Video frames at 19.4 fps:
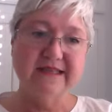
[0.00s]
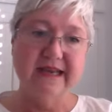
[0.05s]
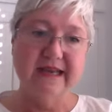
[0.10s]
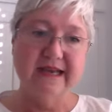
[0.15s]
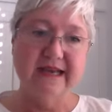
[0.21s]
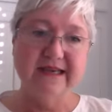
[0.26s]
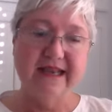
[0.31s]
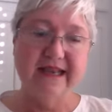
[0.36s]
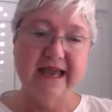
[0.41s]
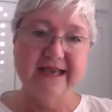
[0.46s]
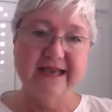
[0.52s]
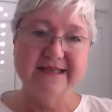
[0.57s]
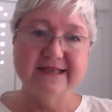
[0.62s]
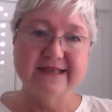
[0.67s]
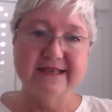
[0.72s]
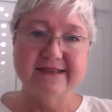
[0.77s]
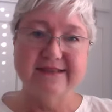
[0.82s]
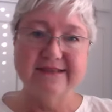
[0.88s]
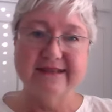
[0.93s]
And as
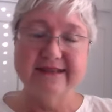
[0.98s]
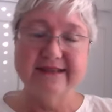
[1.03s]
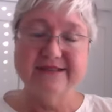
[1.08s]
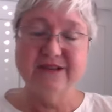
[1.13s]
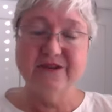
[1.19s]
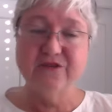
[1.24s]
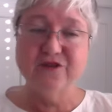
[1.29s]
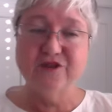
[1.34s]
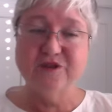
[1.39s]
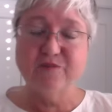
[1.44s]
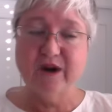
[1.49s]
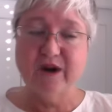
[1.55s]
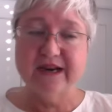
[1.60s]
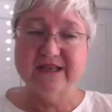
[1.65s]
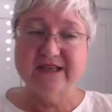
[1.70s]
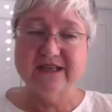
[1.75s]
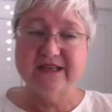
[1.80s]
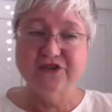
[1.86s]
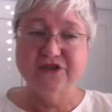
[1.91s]
a nurse
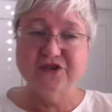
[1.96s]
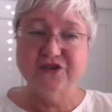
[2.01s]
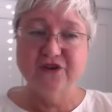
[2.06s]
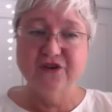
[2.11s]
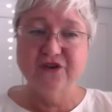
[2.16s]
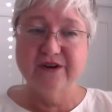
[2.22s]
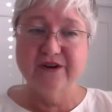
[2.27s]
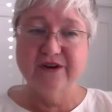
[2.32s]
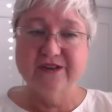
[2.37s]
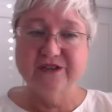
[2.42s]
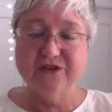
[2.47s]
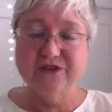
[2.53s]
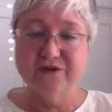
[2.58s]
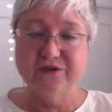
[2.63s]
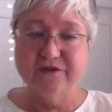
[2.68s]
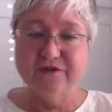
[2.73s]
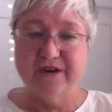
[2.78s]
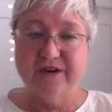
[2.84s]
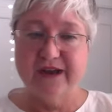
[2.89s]
practitioner and a
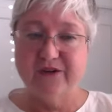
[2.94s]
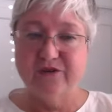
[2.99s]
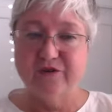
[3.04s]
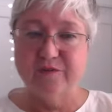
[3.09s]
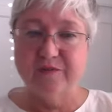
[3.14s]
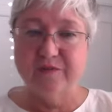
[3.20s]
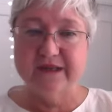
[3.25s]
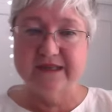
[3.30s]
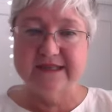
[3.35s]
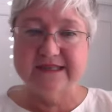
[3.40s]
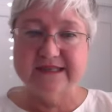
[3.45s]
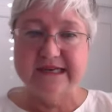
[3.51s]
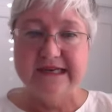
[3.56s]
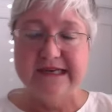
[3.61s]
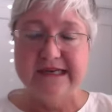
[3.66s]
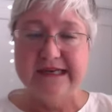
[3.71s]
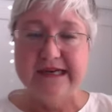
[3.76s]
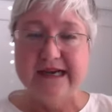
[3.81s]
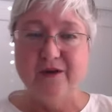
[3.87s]
certified herbalist,
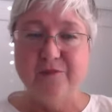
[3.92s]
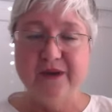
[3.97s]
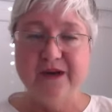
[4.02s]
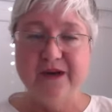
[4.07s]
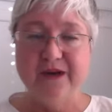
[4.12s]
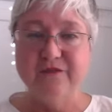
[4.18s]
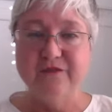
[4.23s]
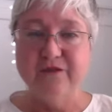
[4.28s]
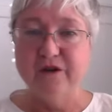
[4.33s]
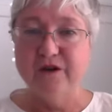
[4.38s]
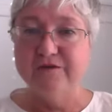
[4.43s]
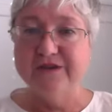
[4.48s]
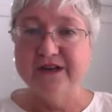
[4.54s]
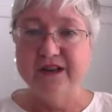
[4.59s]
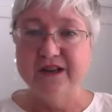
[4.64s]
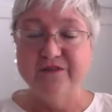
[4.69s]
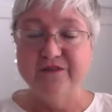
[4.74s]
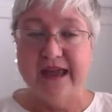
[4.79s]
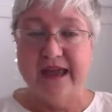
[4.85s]
I've been involved in
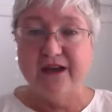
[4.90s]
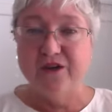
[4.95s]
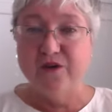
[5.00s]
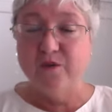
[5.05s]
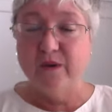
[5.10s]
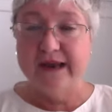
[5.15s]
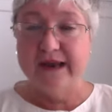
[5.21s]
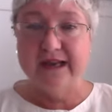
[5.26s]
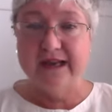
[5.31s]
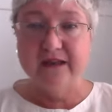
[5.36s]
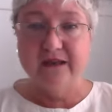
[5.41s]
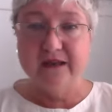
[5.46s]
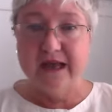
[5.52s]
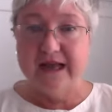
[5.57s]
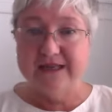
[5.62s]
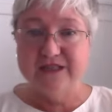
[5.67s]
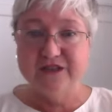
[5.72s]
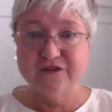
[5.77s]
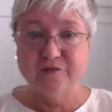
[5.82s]
evaluating
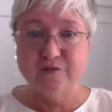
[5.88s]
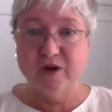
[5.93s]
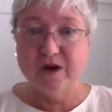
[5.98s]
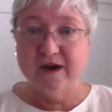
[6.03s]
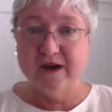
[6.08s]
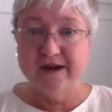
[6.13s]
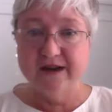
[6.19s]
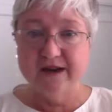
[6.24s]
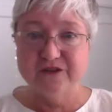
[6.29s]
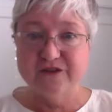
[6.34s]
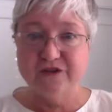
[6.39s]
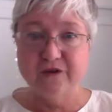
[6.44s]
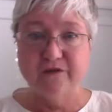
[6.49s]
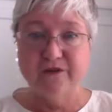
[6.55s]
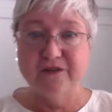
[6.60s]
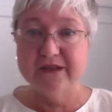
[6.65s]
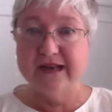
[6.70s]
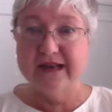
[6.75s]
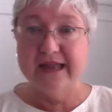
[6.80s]
lots of products
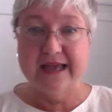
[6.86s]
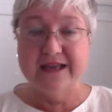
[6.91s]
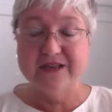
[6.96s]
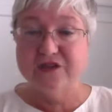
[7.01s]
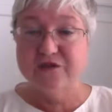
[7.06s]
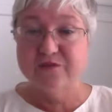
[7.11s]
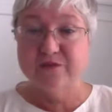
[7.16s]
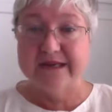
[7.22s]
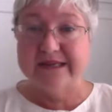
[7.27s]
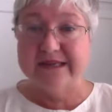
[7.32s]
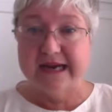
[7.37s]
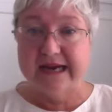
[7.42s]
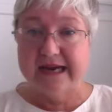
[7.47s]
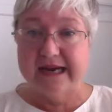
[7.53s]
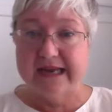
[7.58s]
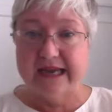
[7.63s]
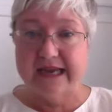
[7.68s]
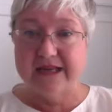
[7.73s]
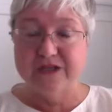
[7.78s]
over the last 3
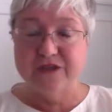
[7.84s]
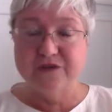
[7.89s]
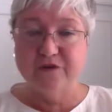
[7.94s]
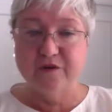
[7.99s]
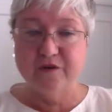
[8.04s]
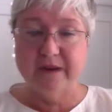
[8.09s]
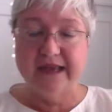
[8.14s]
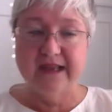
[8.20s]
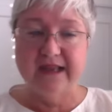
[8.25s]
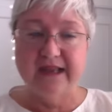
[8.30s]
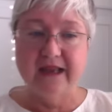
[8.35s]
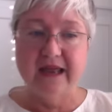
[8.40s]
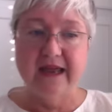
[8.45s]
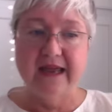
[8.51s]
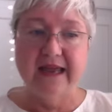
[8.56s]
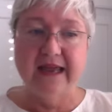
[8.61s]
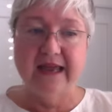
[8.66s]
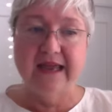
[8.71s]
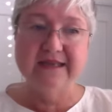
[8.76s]
decades for my
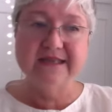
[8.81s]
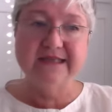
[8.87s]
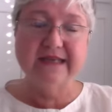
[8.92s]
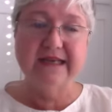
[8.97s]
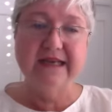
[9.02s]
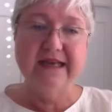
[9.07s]
clients.